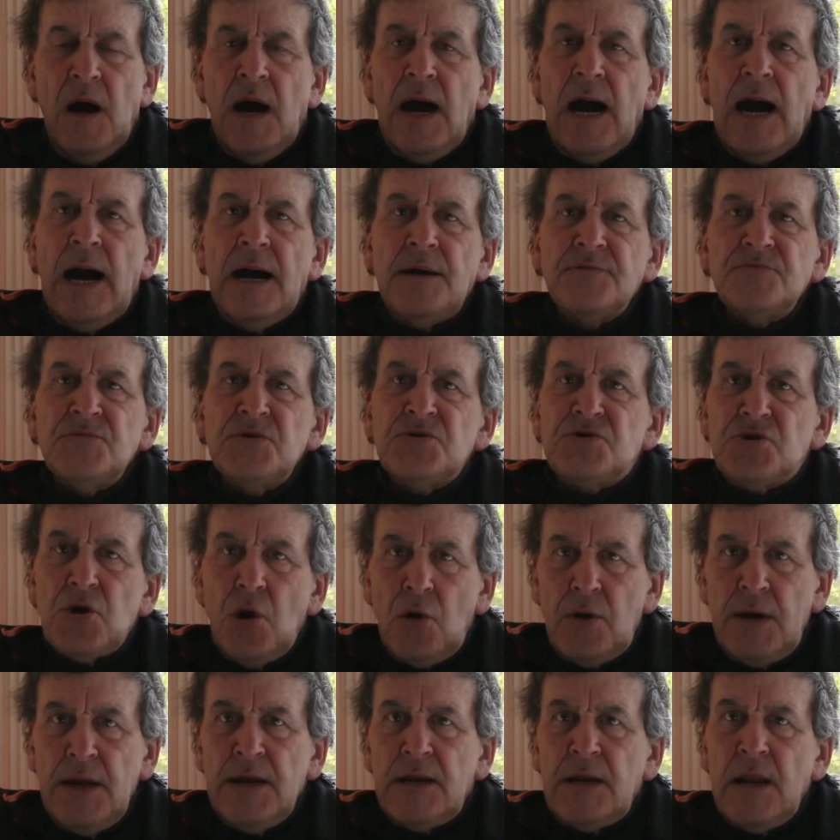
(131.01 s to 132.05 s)
and the
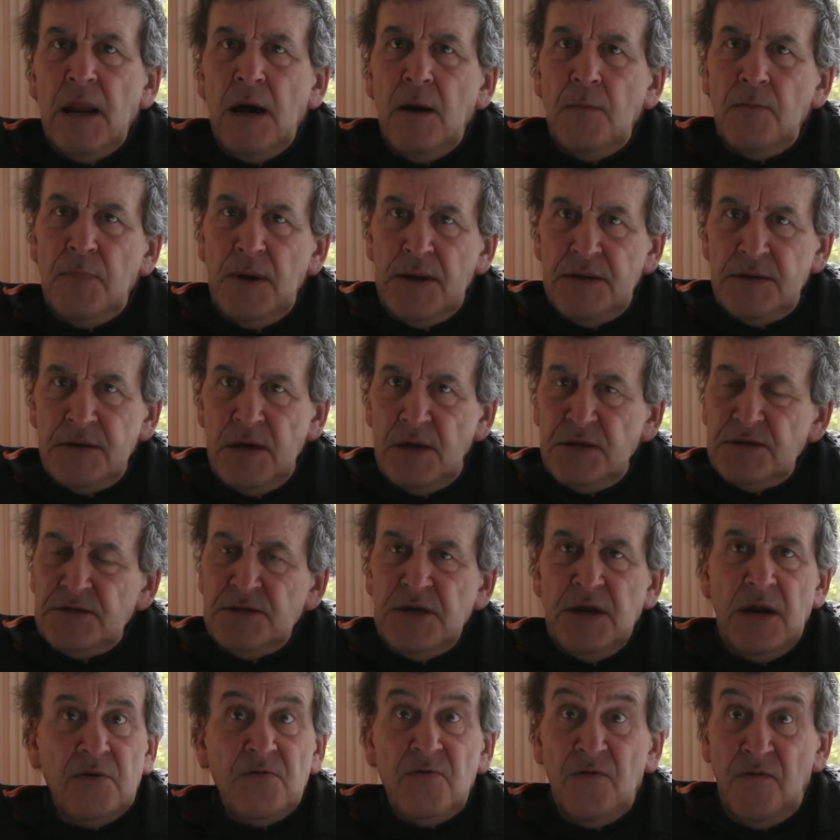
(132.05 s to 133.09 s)
Jockey Club in
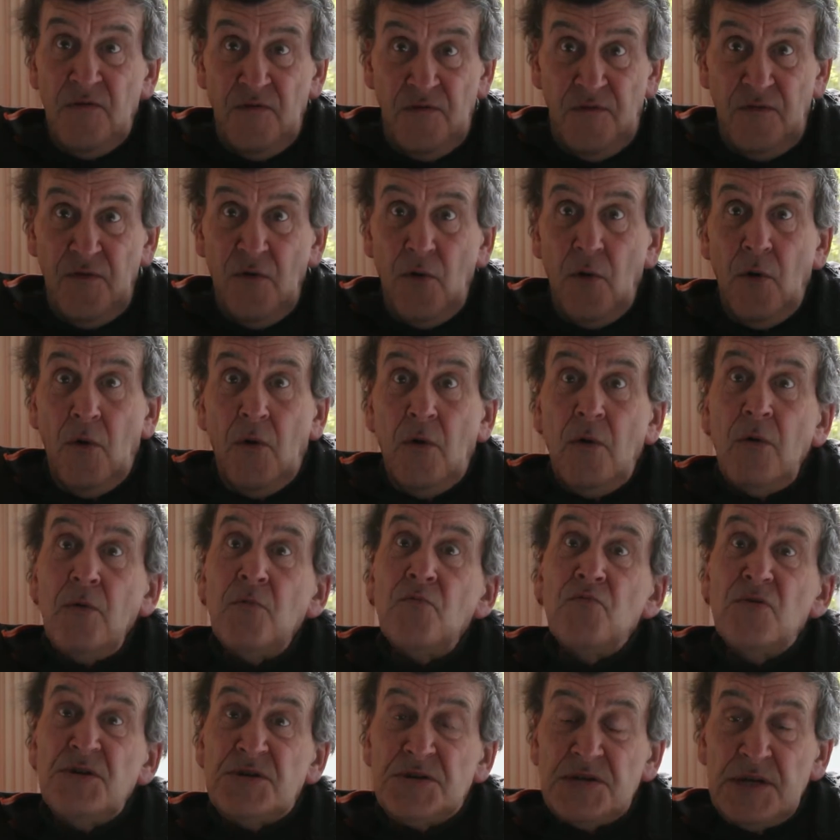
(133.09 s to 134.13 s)
1904
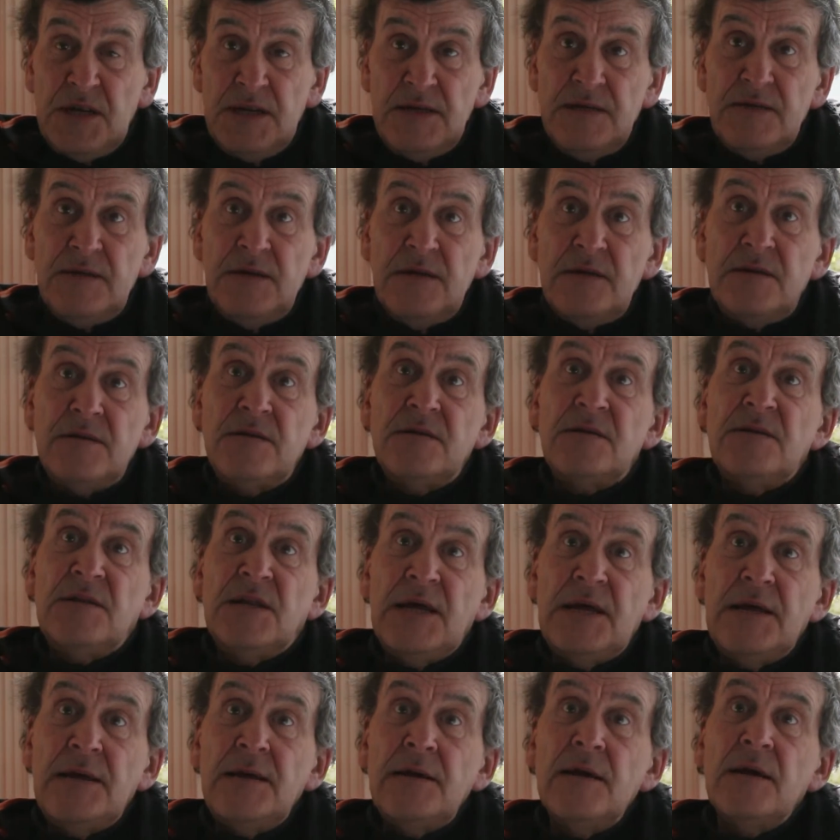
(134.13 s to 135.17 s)
rescinded
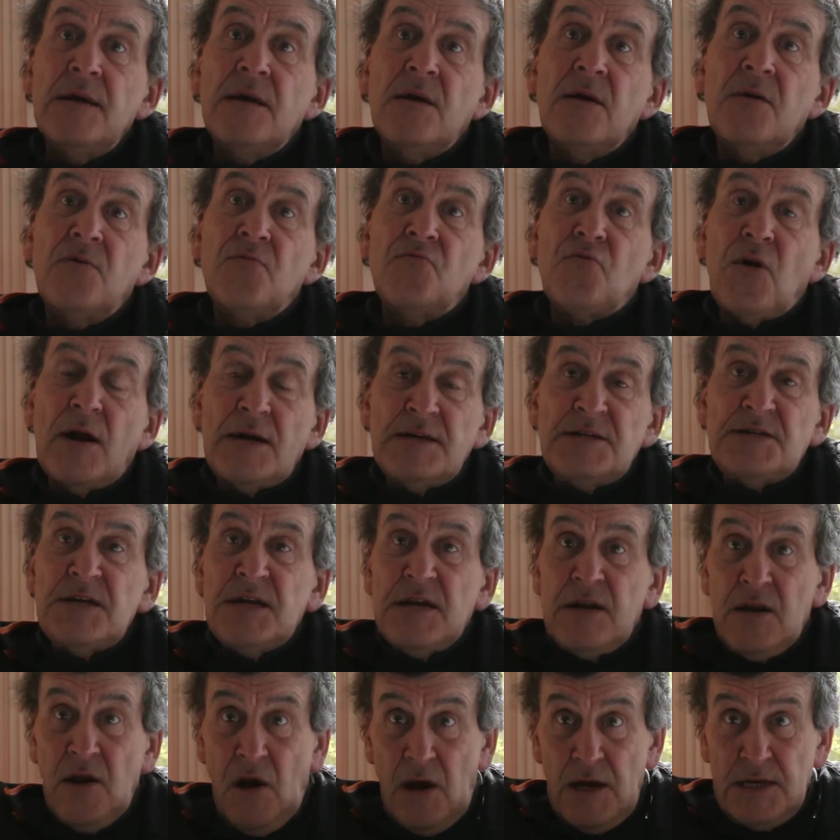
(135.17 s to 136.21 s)
the
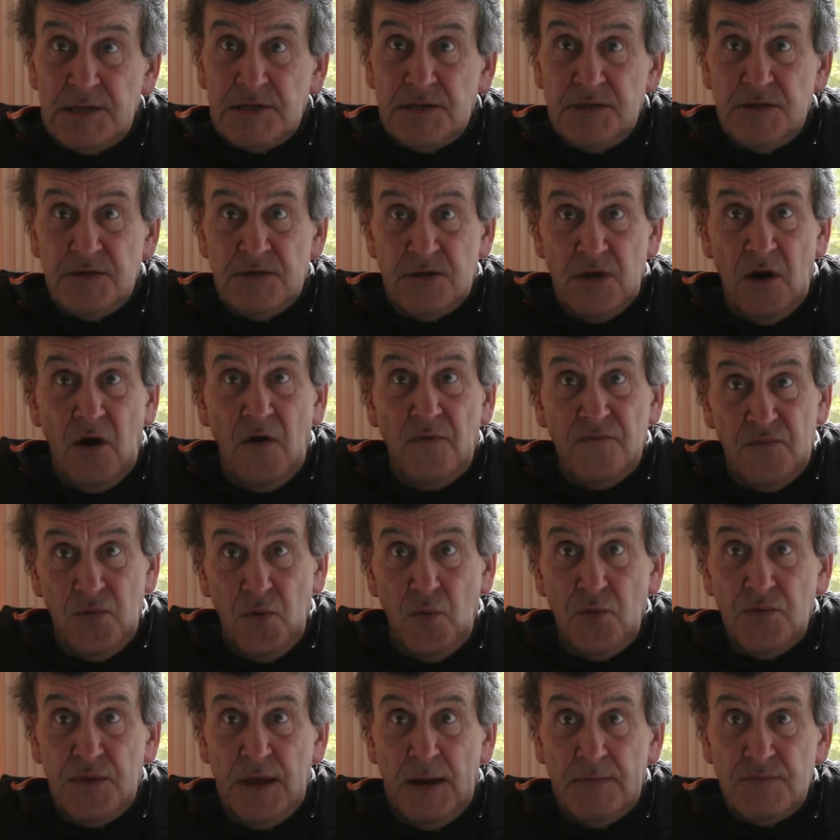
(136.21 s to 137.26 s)
racing licence of
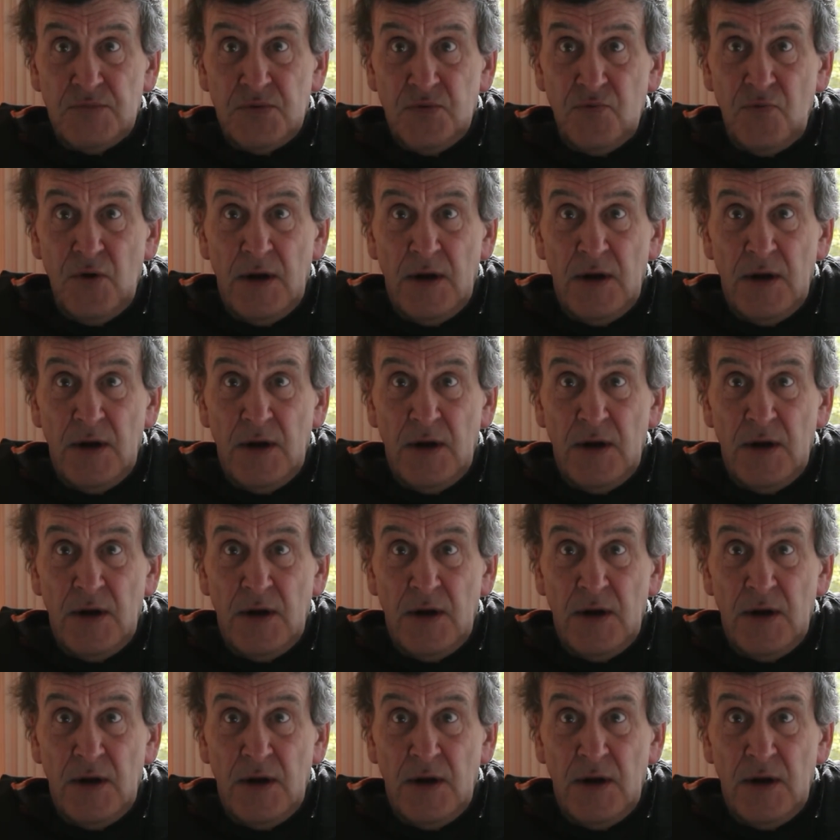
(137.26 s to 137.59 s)
Northampton